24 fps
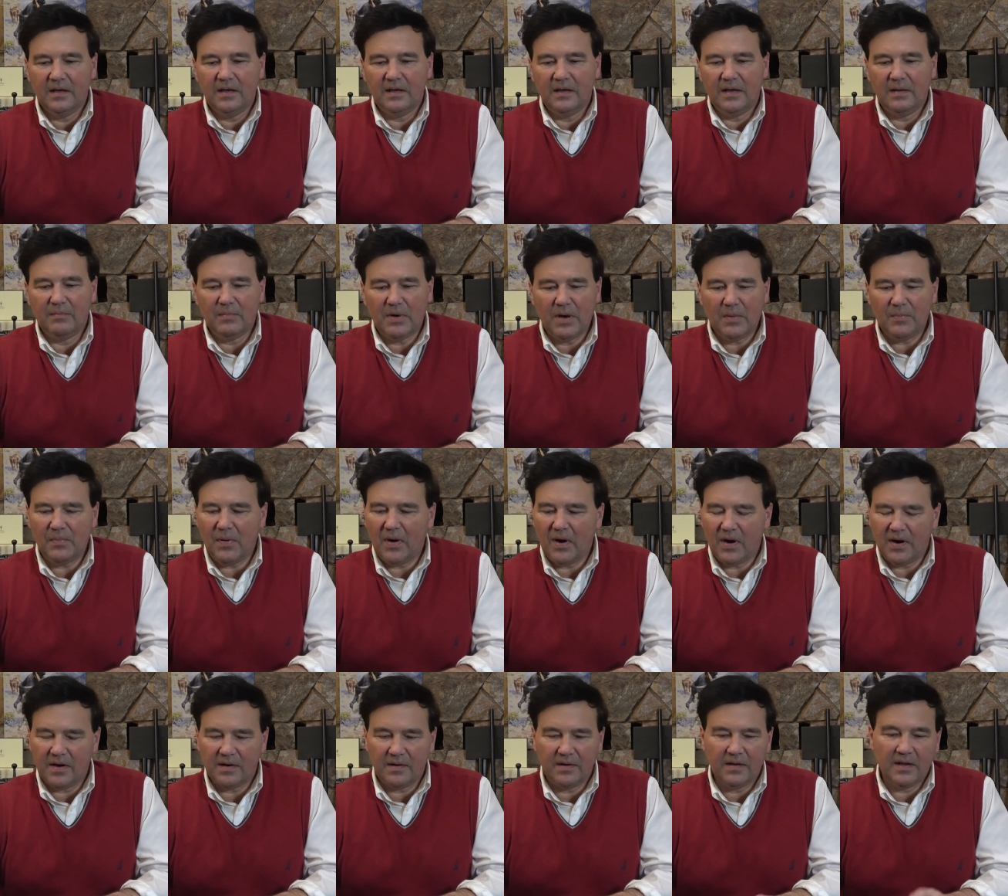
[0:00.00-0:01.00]

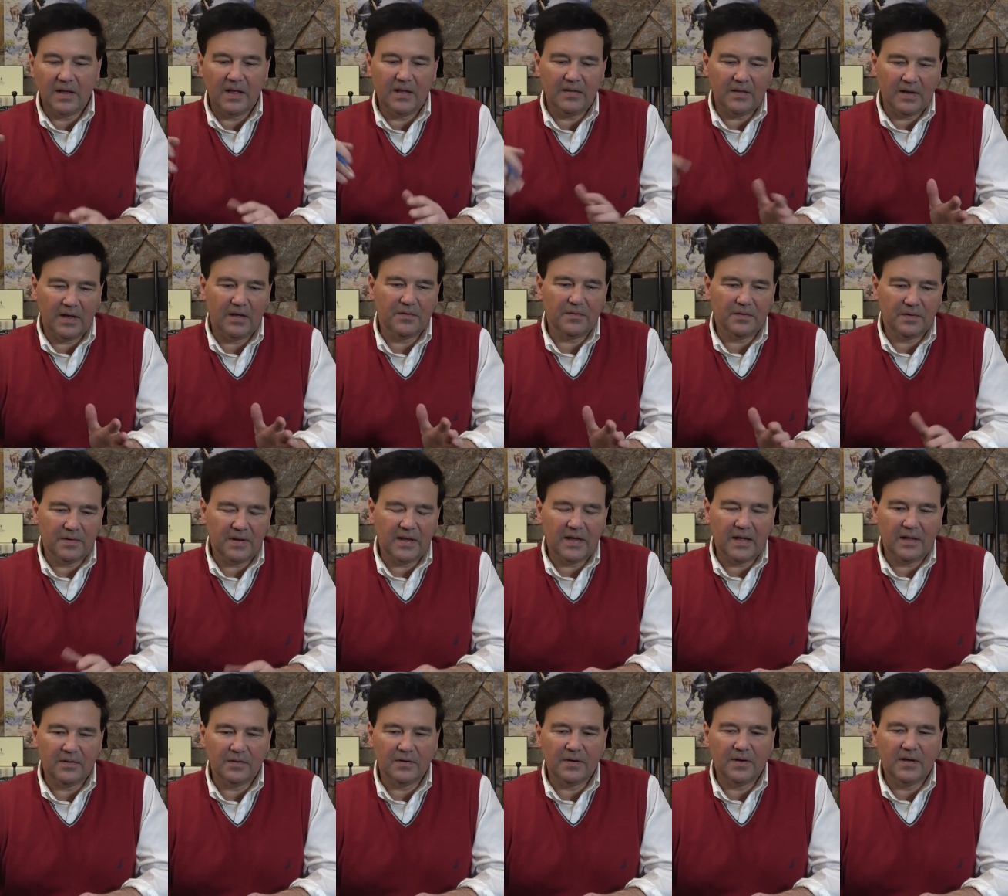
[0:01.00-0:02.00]
apart and the other
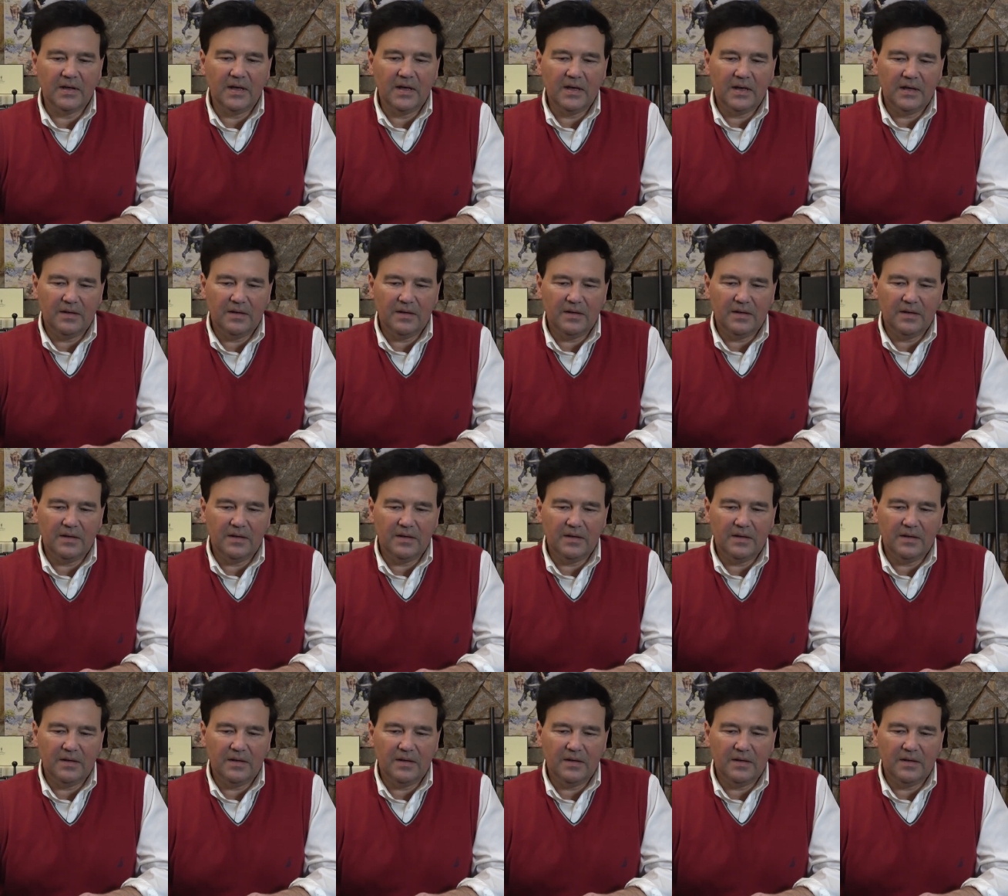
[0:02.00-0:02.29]
together.